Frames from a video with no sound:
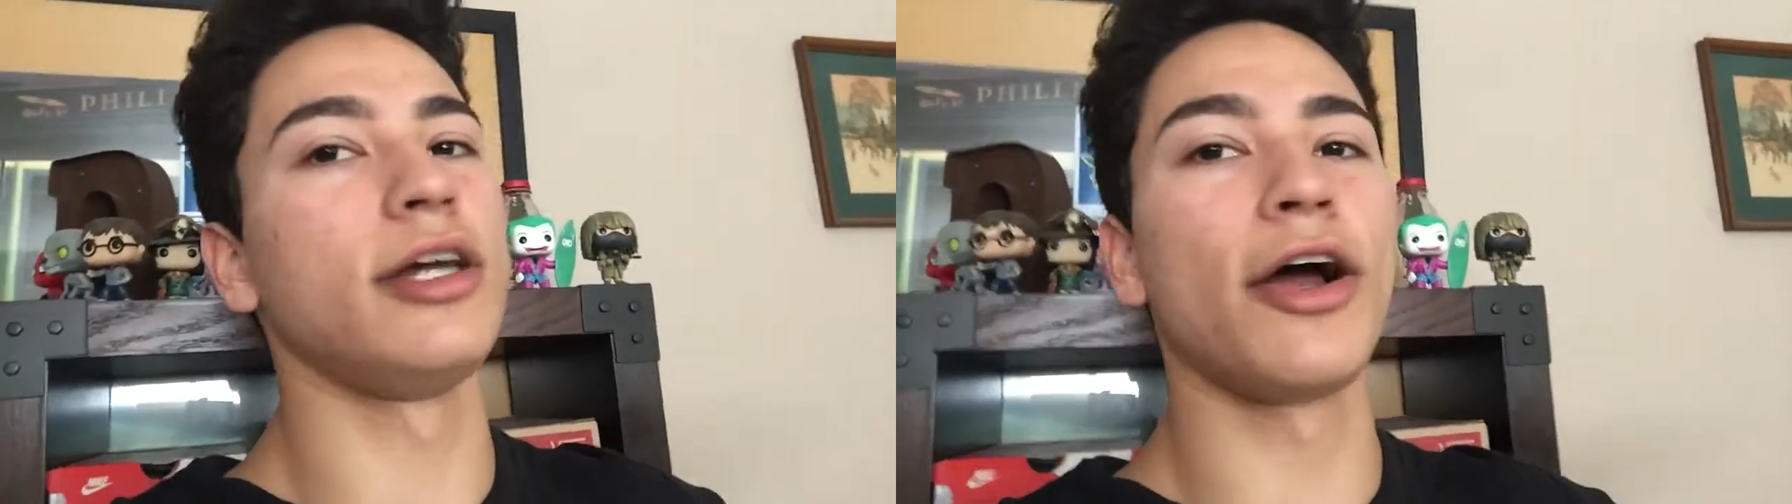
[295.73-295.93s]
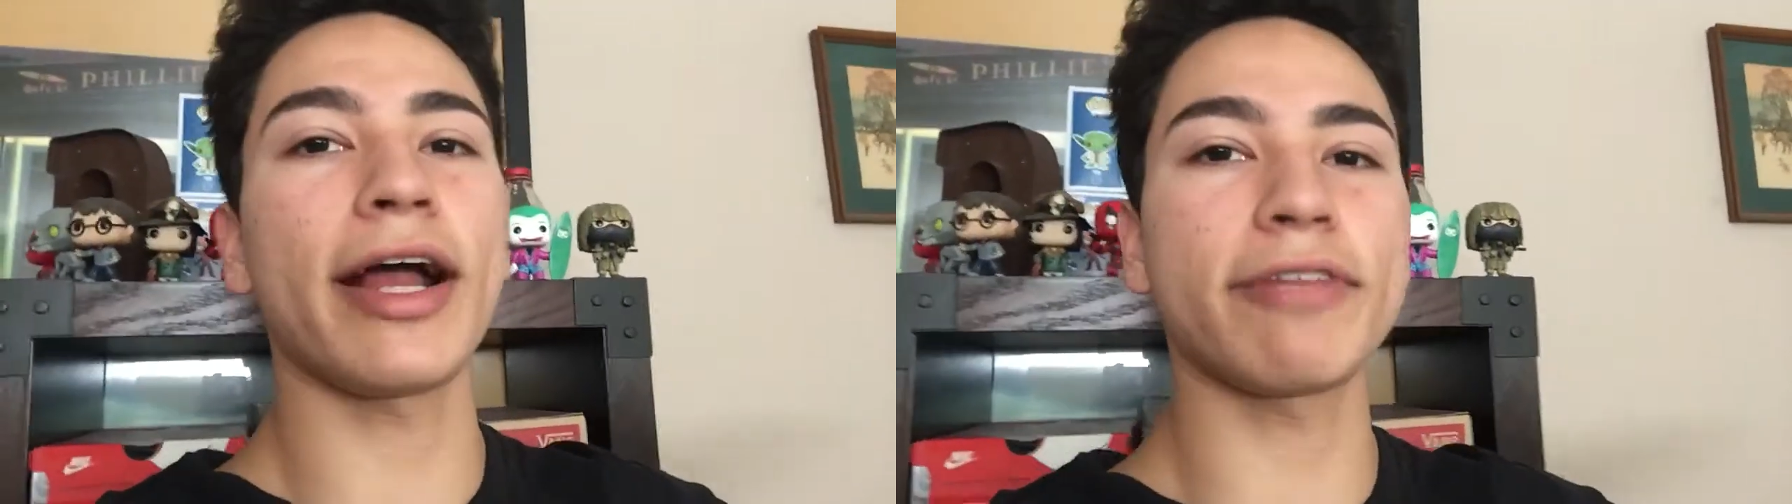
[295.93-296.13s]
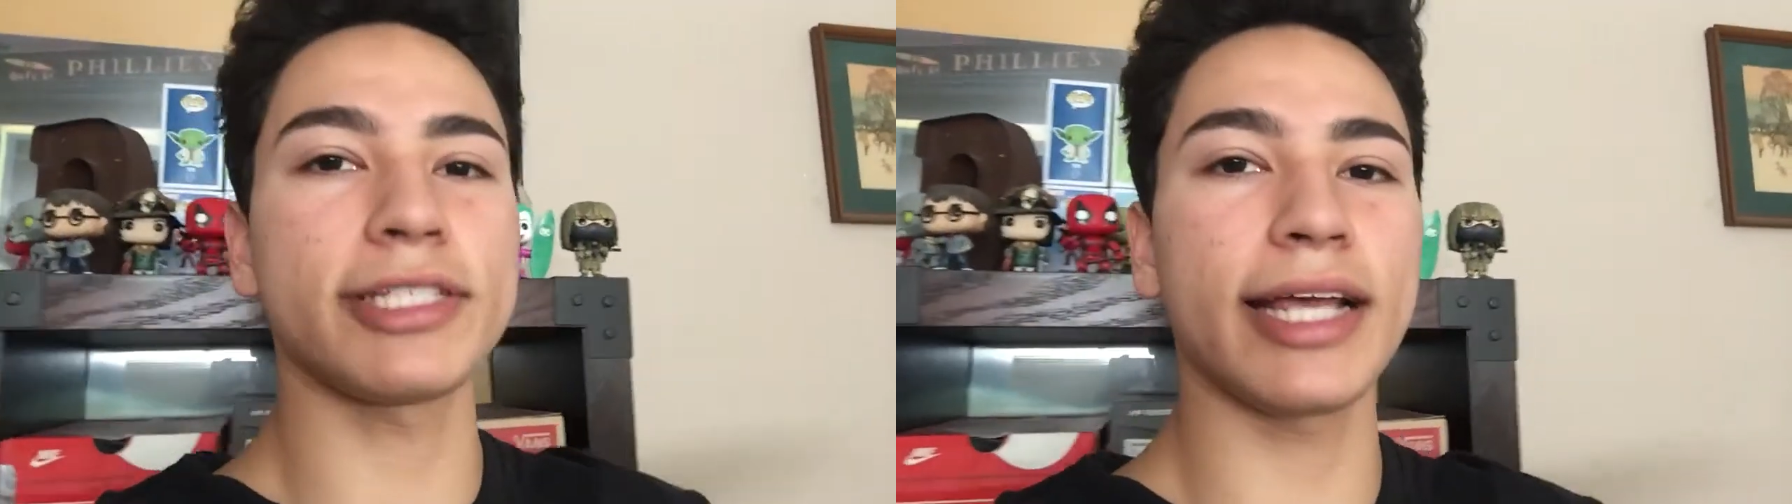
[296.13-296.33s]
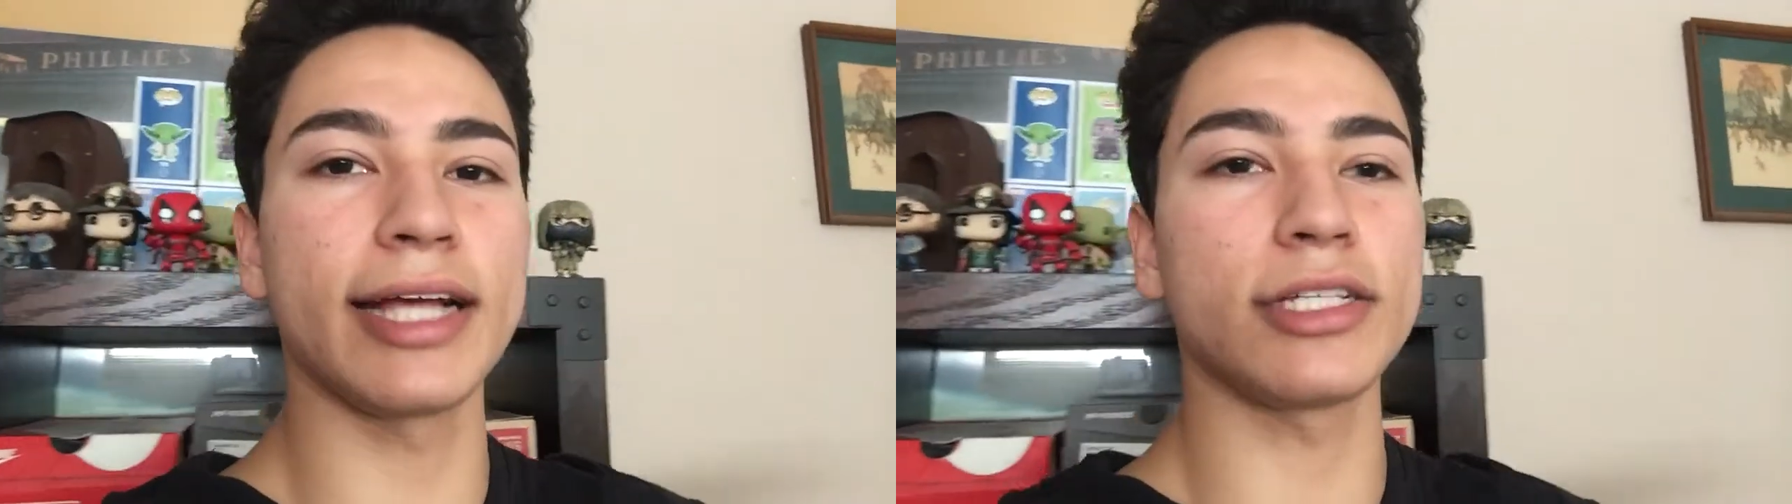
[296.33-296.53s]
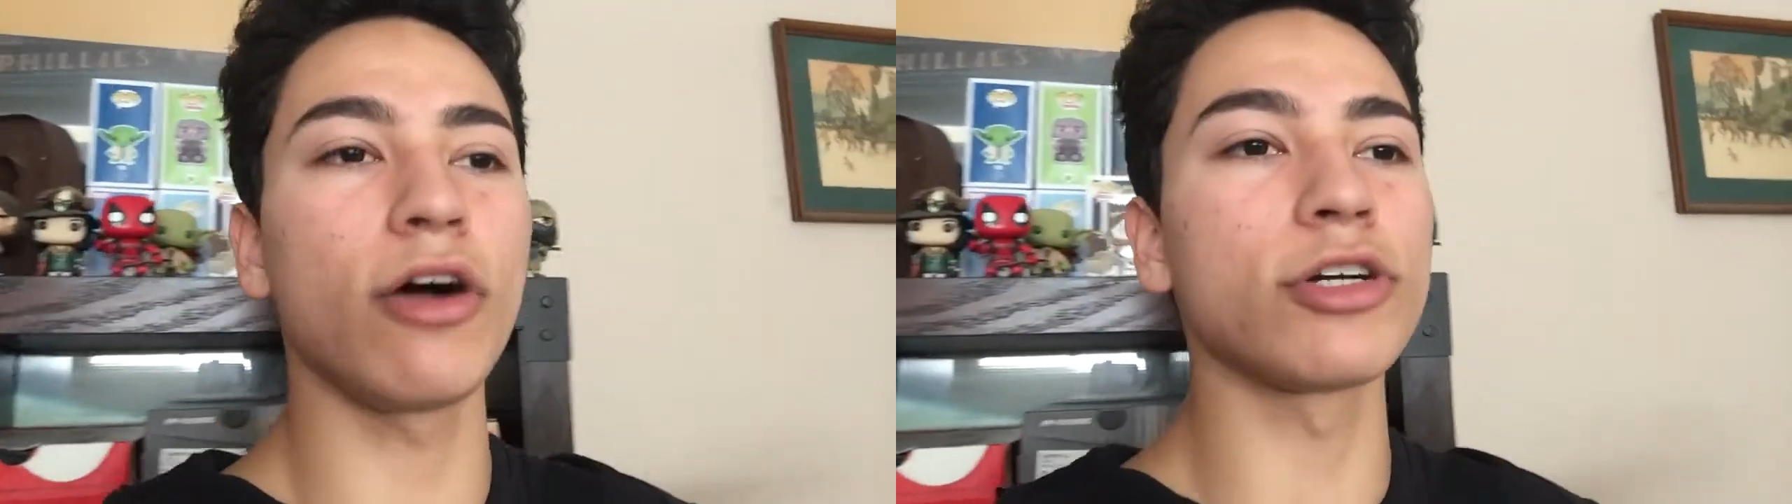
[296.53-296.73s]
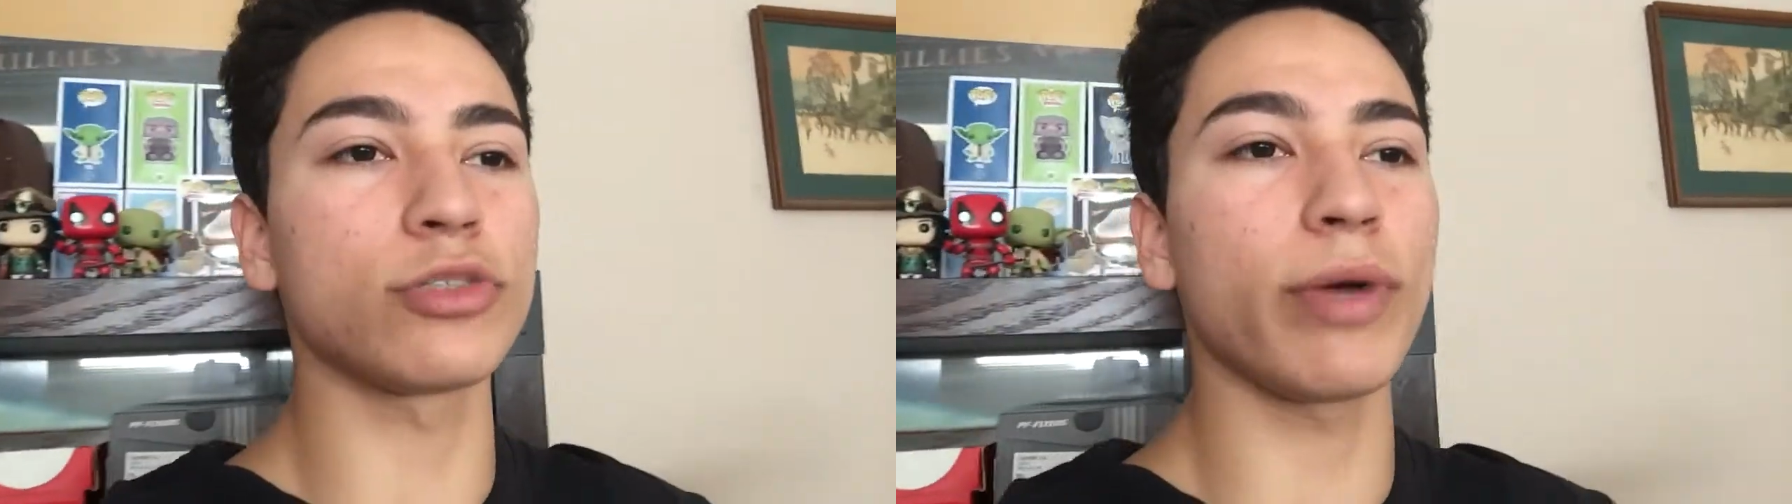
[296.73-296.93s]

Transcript: all you have to say is, oh, just